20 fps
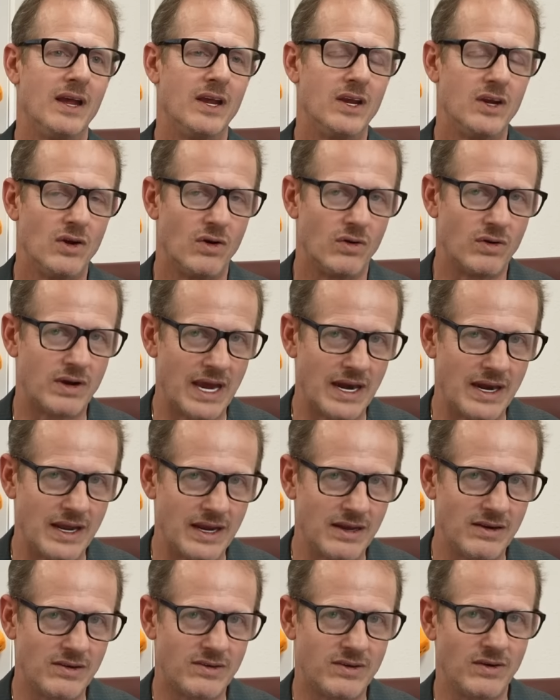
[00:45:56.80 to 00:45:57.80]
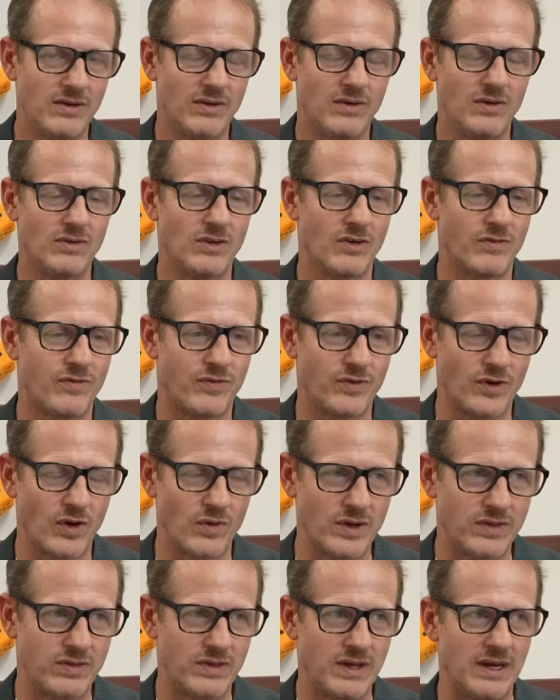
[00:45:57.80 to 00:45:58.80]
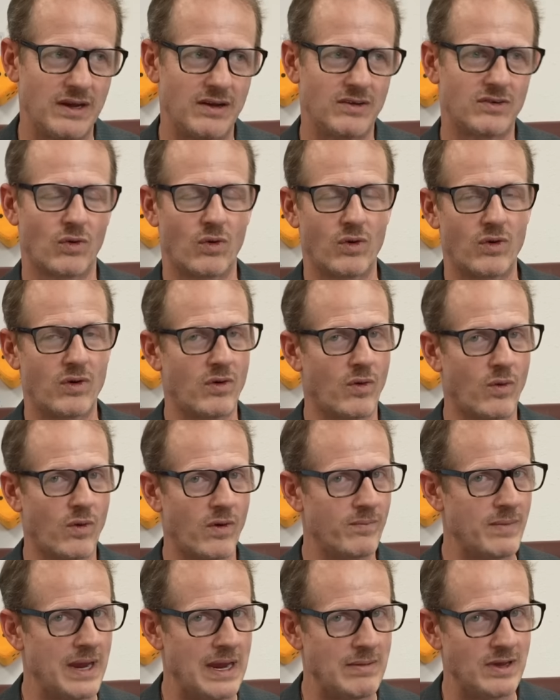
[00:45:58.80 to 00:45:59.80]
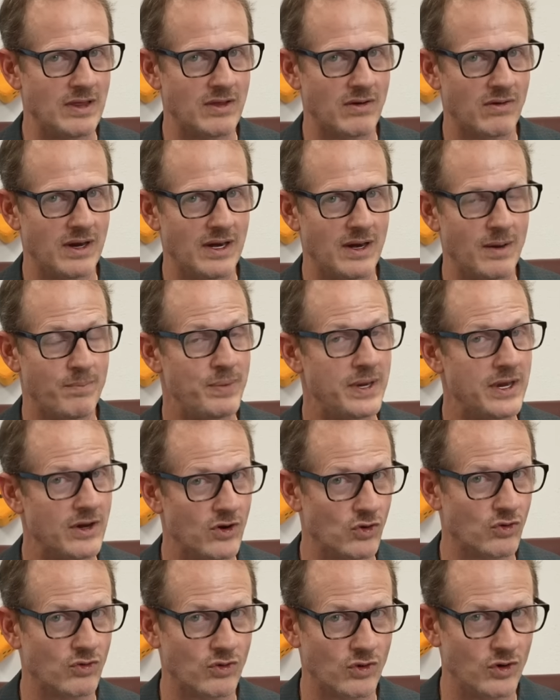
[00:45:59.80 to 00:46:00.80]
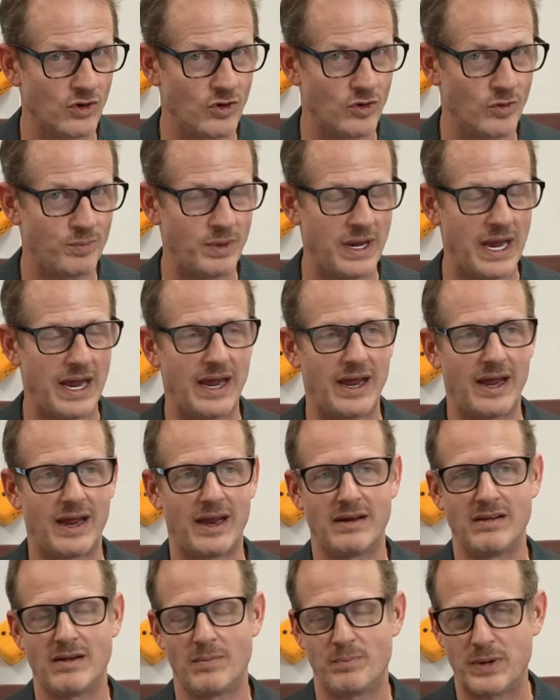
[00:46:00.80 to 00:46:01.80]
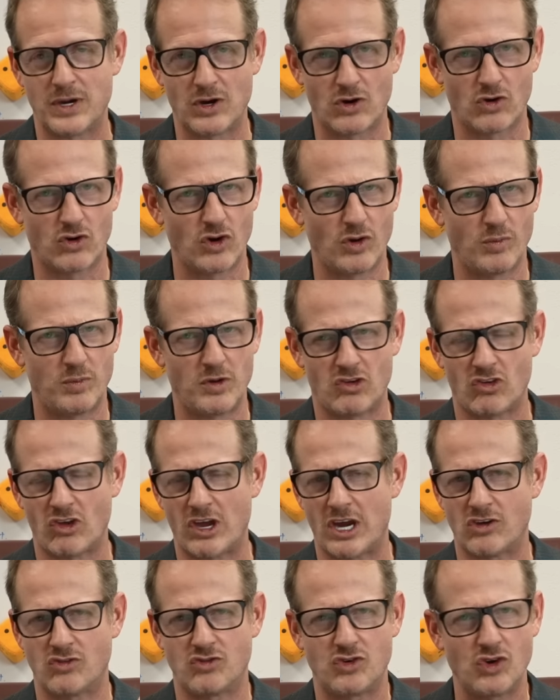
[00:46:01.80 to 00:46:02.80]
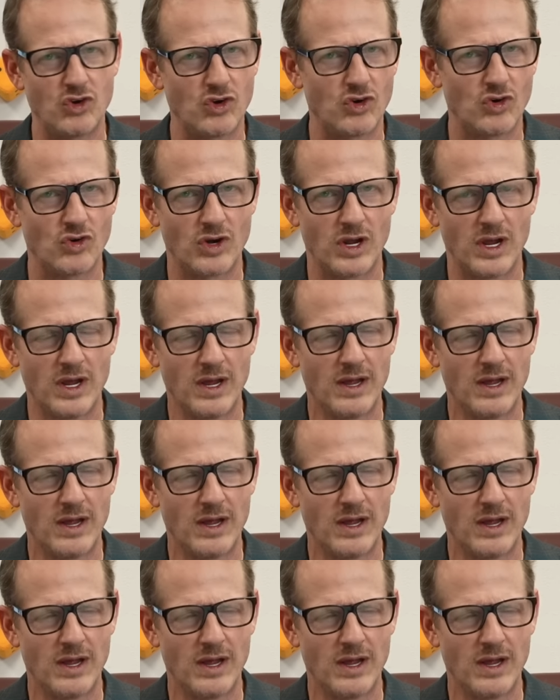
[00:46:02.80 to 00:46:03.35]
you know, getting into the flow of things, or maybe they're in a peer group and the peer group is like, dude,